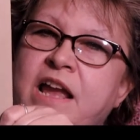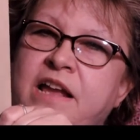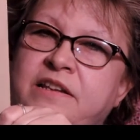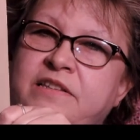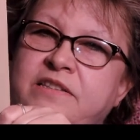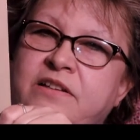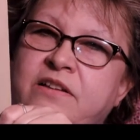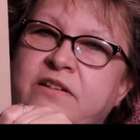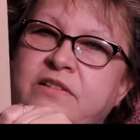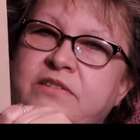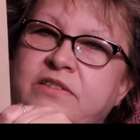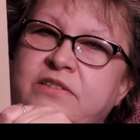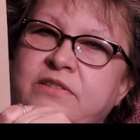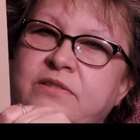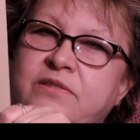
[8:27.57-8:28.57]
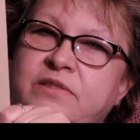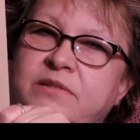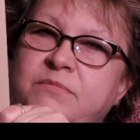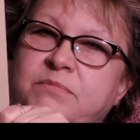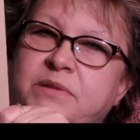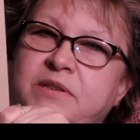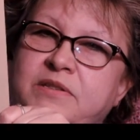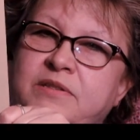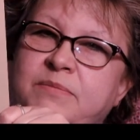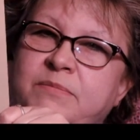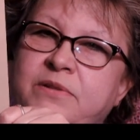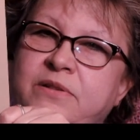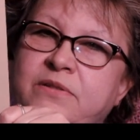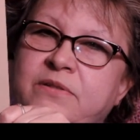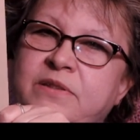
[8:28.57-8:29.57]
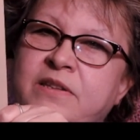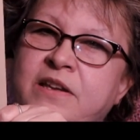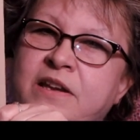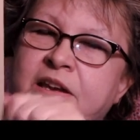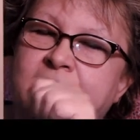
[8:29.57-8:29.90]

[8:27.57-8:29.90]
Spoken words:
and it's called Susan B. Smooth.